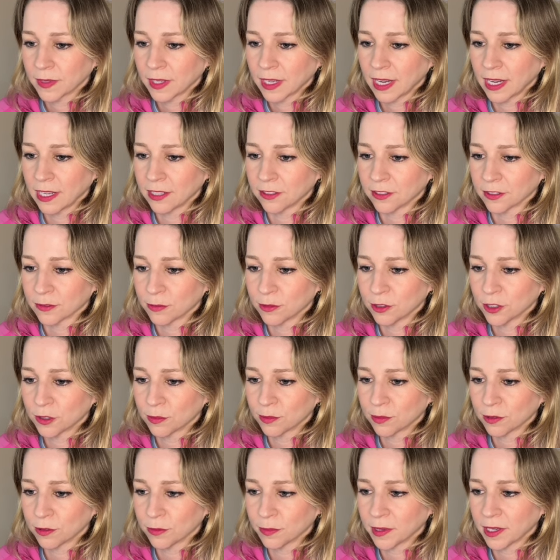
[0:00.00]
And there's
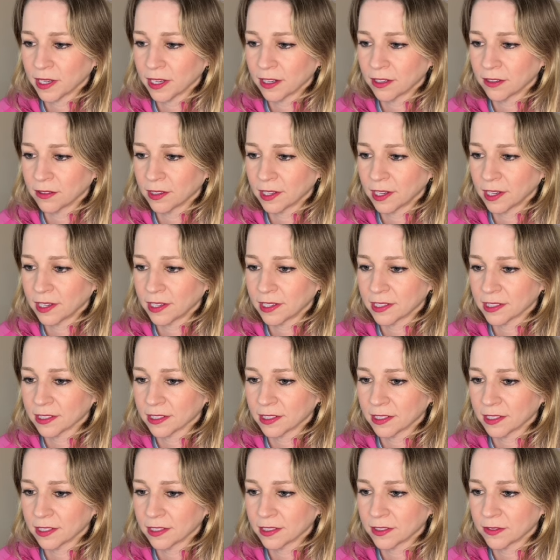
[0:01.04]
multiple piano lines in
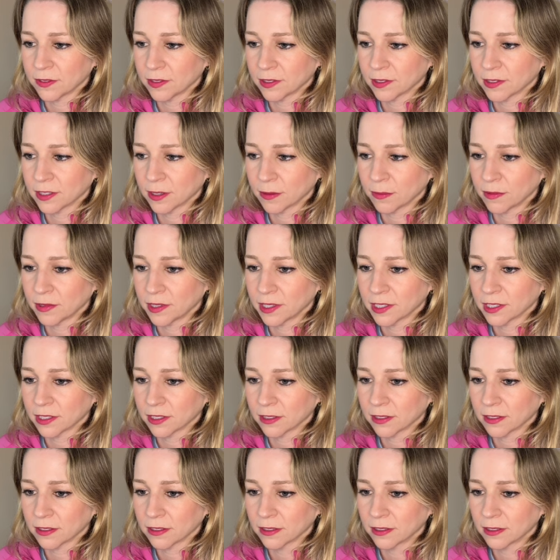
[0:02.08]
this for some
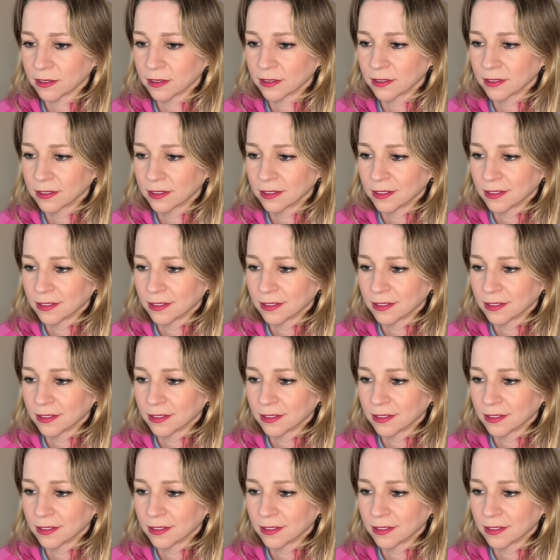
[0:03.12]
reason.